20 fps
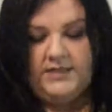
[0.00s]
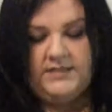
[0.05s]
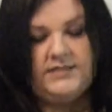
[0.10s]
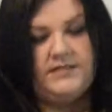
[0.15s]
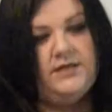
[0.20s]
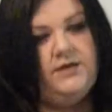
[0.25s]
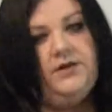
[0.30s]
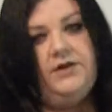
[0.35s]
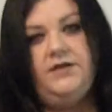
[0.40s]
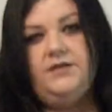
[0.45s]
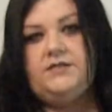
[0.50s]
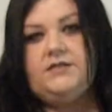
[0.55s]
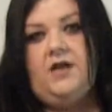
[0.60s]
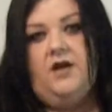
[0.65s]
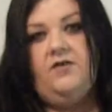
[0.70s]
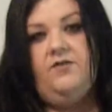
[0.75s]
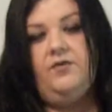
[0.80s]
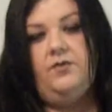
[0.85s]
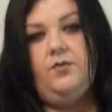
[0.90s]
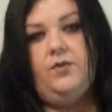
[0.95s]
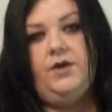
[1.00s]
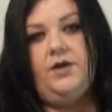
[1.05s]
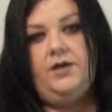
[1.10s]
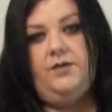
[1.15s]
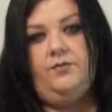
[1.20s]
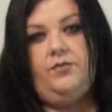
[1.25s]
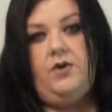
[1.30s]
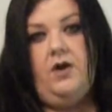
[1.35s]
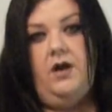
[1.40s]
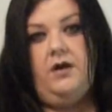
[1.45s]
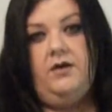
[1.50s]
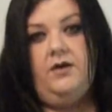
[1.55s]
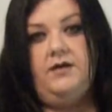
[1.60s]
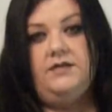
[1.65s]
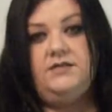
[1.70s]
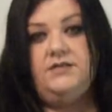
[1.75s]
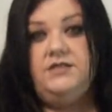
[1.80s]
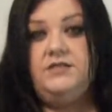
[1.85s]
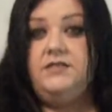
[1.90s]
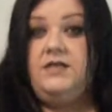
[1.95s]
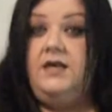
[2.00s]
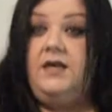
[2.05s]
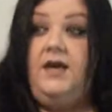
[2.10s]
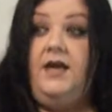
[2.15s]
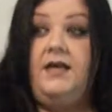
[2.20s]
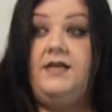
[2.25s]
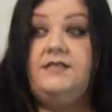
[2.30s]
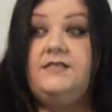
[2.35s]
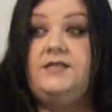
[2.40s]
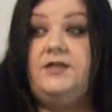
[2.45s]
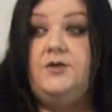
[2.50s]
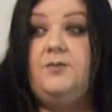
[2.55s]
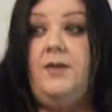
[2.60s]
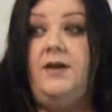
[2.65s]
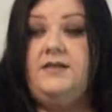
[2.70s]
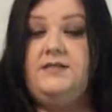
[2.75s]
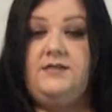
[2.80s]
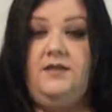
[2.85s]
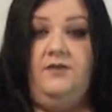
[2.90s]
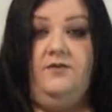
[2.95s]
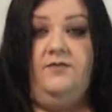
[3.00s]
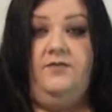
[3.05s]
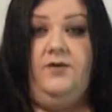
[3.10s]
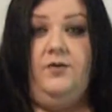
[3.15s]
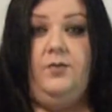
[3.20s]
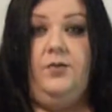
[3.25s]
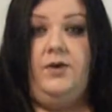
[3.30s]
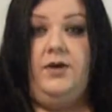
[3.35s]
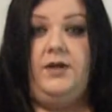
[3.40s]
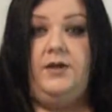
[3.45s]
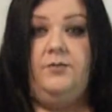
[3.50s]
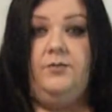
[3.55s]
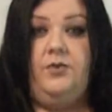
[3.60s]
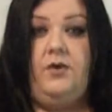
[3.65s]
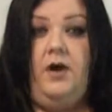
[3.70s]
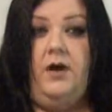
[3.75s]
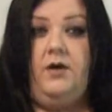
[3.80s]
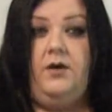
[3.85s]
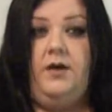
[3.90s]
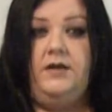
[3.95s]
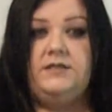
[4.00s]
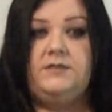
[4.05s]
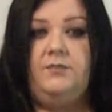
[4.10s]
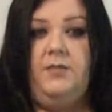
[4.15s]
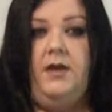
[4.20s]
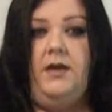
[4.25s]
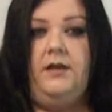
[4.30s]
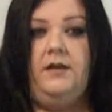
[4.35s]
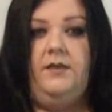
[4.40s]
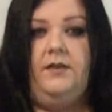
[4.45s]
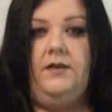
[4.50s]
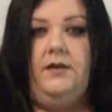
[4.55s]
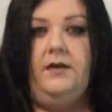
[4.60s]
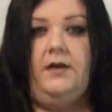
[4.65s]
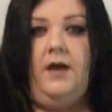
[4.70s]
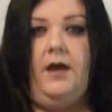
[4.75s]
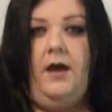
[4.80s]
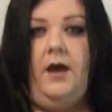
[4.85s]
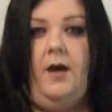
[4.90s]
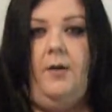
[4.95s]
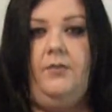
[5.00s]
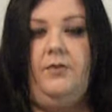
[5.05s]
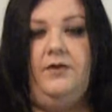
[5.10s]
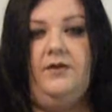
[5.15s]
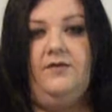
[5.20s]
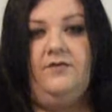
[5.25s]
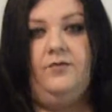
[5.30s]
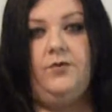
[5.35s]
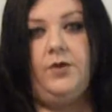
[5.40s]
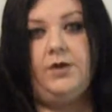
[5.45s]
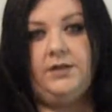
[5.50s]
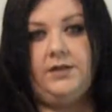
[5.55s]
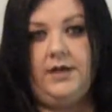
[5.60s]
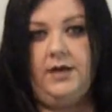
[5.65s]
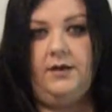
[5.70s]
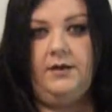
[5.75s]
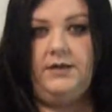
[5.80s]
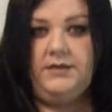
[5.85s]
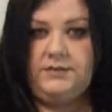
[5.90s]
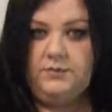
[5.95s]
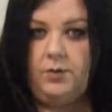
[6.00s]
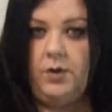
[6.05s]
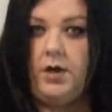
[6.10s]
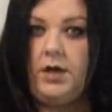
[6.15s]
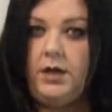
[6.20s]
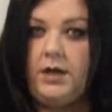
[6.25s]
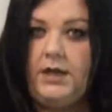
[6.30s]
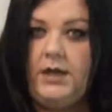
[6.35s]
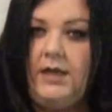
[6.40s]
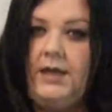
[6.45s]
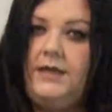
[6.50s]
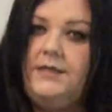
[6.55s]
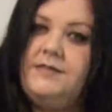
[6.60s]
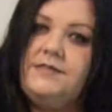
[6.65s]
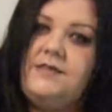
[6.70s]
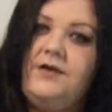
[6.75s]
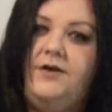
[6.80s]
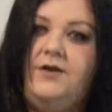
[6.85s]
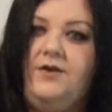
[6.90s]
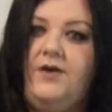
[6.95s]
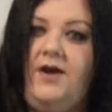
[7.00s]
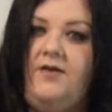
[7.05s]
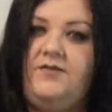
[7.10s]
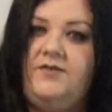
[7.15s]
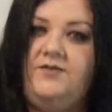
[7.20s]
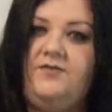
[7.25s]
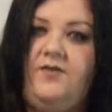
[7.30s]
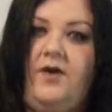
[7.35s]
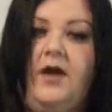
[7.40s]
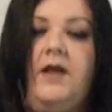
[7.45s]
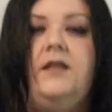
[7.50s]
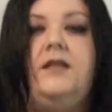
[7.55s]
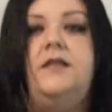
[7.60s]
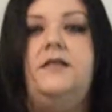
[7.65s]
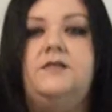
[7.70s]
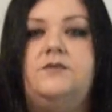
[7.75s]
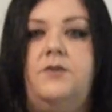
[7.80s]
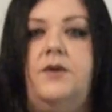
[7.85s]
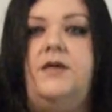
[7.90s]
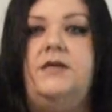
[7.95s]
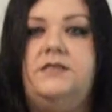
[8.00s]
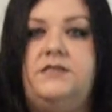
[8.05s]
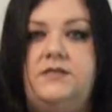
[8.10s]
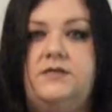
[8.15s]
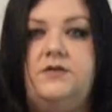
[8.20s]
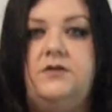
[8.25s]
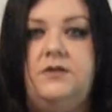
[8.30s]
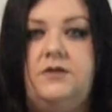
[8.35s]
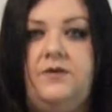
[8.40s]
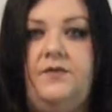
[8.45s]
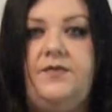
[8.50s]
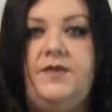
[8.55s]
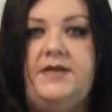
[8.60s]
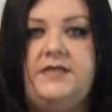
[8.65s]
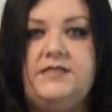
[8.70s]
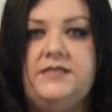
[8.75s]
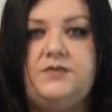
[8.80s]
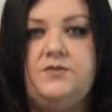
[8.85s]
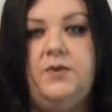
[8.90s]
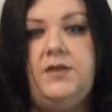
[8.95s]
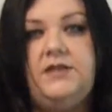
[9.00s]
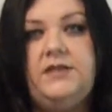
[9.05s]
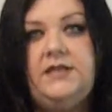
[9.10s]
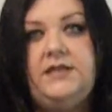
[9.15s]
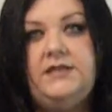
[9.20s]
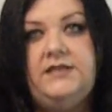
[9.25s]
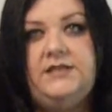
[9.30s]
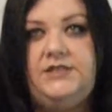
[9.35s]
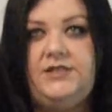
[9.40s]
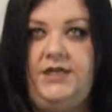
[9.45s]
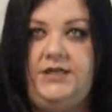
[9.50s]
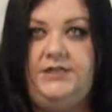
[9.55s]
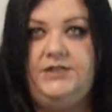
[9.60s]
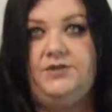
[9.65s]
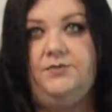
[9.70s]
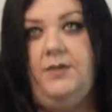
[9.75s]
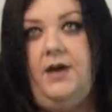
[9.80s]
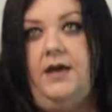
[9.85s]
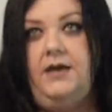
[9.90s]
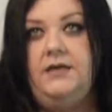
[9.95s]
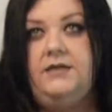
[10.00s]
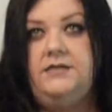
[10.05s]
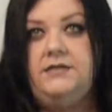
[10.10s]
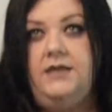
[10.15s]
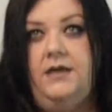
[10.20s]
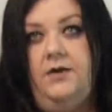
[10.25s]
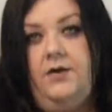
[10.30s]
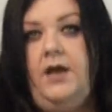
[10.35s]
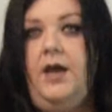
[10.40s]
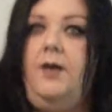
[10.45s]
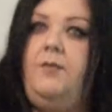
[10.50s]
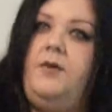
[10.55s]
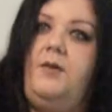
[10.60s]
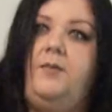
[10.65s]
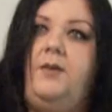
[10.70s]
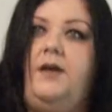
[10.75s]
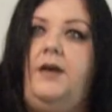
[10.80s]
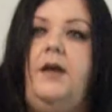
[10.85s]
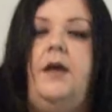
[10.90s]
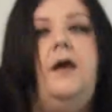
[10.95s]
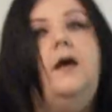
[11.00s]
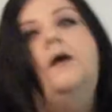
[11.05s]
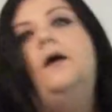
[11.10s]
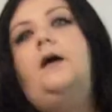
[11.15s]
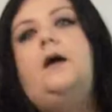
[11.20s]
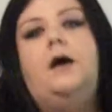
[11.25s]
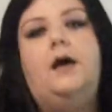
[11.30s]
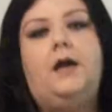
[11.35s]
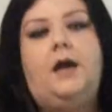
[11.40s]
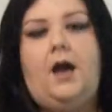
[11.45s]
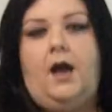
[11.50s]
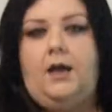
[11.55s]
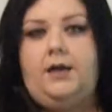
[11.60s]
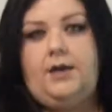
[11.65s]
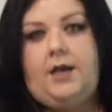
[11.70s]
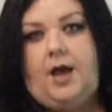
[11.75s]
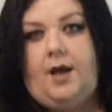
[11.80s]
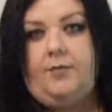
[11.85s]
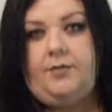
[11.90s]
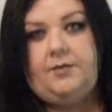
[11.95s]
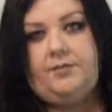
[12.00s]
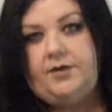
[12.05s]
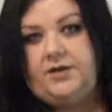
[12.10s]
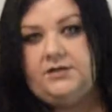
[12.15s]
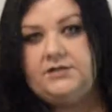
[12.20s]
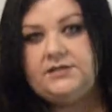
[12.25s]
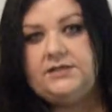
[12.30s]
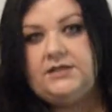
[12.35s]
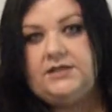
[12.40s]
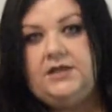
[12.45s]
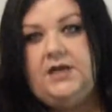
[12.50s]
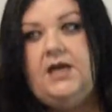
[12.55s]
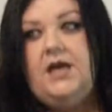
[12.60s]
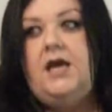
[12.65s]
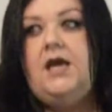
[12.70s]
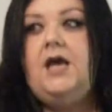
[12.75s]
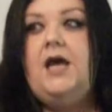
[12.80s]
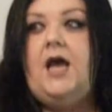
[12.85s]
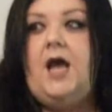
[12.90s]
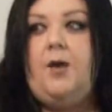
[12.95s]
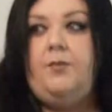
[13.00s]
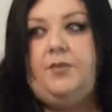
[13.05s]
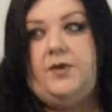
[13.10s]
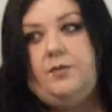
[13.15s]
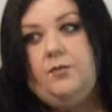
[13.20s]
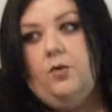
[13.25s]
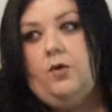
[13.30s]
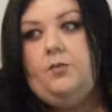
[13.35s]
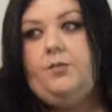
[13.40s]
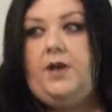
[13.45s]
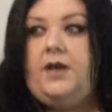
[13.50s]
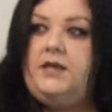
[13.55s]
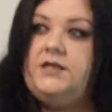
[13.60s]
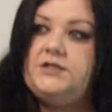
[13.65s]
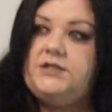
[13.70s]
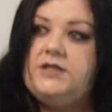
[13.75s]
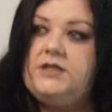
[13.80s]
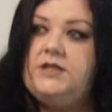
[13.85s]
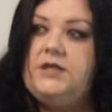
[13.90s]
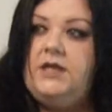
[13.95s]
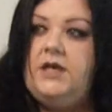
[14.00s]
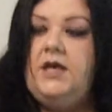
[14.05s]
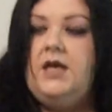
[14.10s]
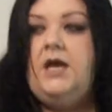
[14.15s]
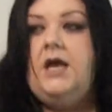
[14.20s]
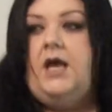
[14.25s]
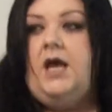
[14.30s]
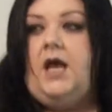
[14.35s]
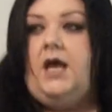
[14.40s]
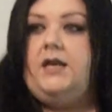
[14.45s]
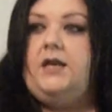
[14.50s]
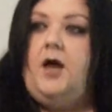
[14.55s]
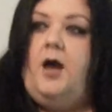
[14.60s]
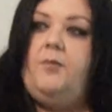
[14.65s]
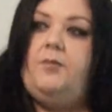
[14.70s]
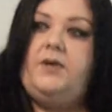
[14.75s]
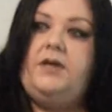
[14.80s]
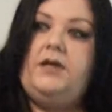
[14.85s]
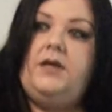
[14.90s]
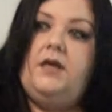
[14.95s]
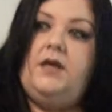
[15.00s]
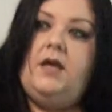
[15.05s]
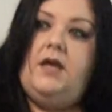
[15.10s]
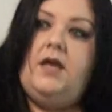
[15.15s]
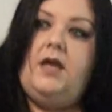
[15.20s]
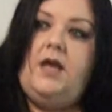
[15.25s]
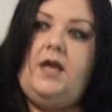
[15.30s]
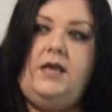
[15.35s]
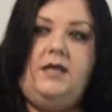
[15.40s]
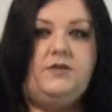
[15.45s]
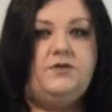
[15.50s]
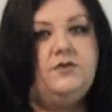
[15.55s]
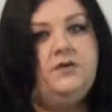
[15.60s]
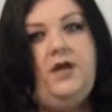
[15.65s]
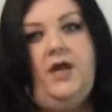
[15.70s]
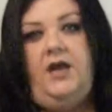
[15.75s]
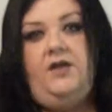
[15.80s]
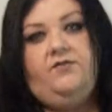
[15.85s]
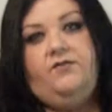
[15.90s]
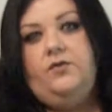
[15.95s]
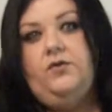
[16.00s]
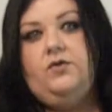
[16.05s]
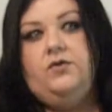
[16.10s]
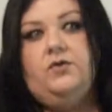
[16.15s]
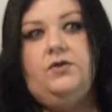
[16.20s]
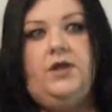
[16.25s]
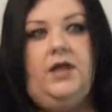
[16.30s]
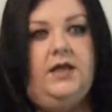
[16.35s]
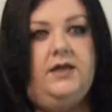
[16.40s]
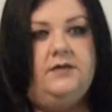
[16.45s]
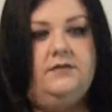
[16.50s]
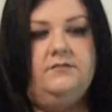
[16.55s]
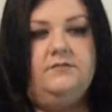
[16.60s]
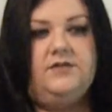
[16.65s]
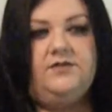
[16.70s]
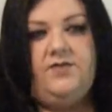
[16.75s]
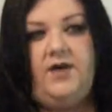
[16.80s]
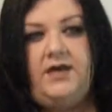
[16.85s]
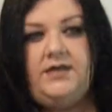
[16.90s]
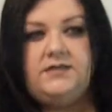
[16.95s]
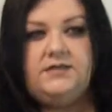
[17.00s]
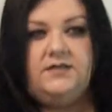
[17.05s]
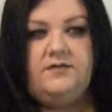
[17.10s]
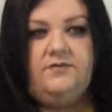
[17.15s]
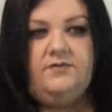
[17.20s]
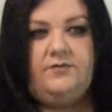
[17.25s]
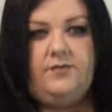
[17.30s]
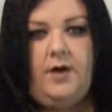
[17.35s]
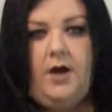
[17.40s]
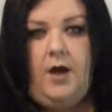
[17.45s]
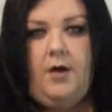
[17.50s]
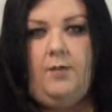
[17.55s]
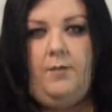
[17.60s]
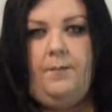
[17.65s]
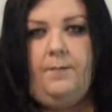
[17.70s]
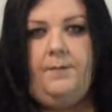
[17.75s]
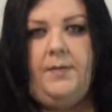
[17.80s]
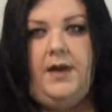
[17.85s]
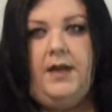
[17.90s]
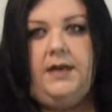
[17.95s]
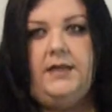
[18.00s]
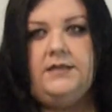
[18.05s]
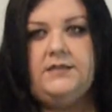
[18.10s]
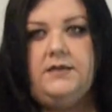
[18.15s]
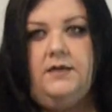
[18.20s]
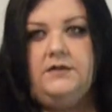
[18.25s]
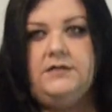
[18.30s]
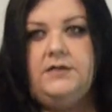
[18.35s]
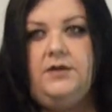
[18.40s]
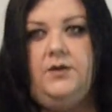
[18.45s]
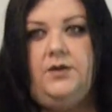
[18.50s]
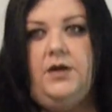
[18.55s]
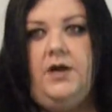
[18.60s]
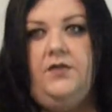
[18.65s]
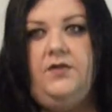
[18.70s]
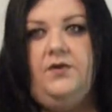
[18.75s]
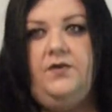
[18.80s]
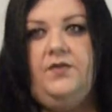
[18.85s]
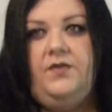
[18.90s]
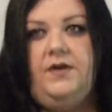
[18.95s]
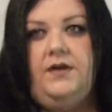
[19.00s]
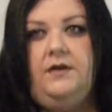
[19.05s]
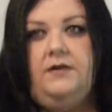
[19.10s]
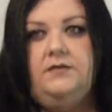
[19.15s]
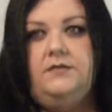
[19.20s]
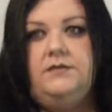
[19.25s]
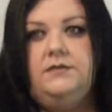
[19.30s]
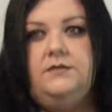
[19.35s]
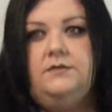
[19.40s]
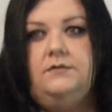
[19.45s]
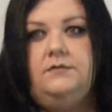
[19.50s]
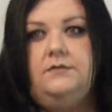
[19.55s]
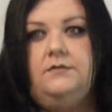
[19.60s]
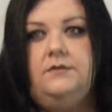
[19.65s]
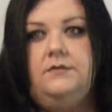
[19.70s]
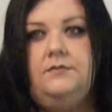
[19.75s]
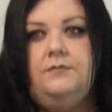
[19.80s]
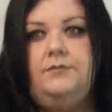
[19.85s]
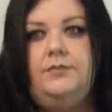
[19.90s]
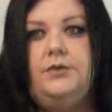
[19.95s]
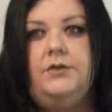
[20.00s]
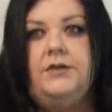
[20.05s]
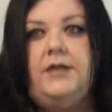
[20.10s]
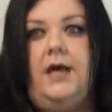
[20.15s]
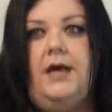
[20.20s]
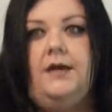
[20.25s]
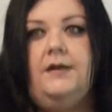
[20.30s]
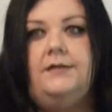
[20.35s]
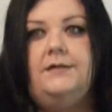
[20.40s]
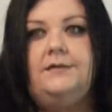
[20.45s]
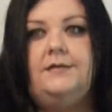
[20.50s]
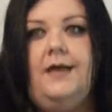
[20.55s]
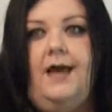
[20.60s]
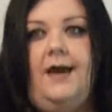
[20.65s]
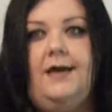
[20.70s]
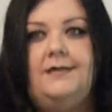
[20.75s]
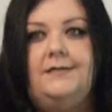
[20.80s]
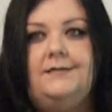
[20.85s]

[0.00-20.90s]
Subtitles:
Consider yourself a work in progress, just like I consider myself a work in progress, but the operative word there is work. And so you have to find these ways. These are little things. It's one thing to change your mind and say, okay, I'm going to be a kind, happy person and be more patient and not be hateful and divisive, but it's also another thing to put that into